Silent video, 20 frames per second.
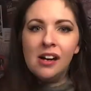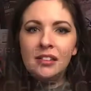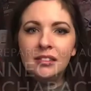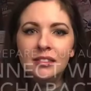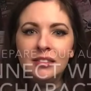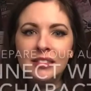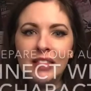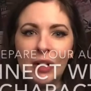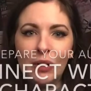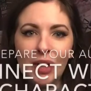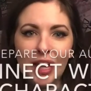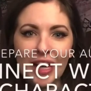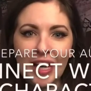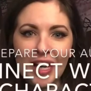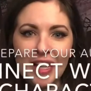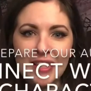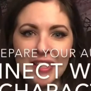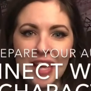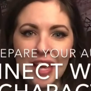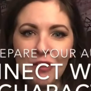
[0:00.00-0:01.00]
Now, like I
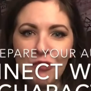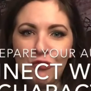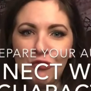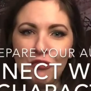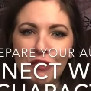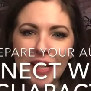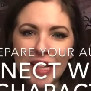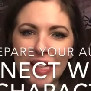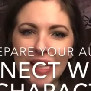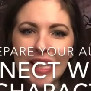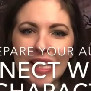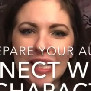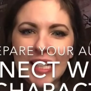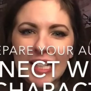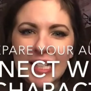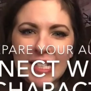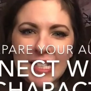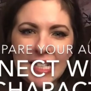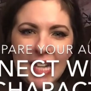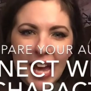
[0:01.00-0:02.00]
said, really
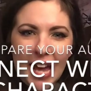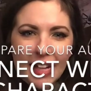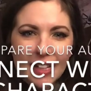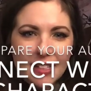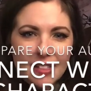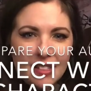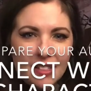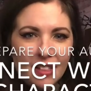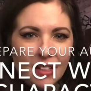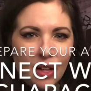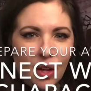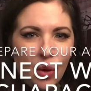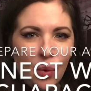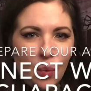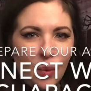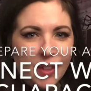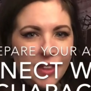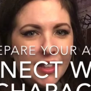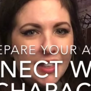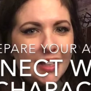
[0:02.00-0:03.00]
connect
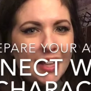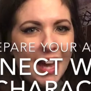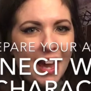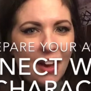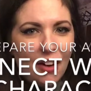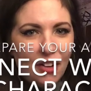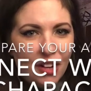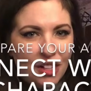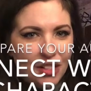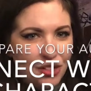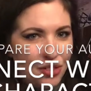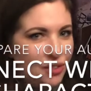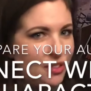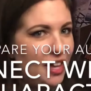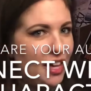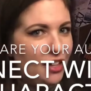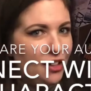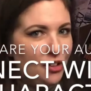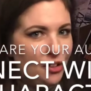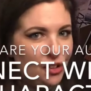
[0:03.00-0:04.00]
with the character
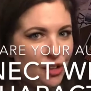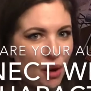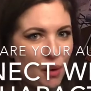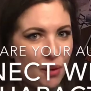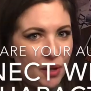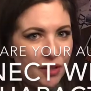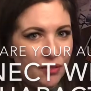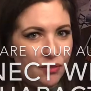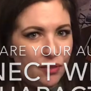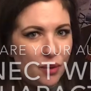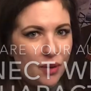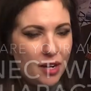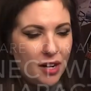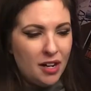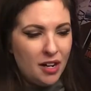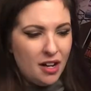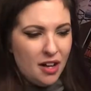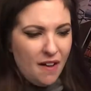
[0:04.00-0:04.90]
that you're going for.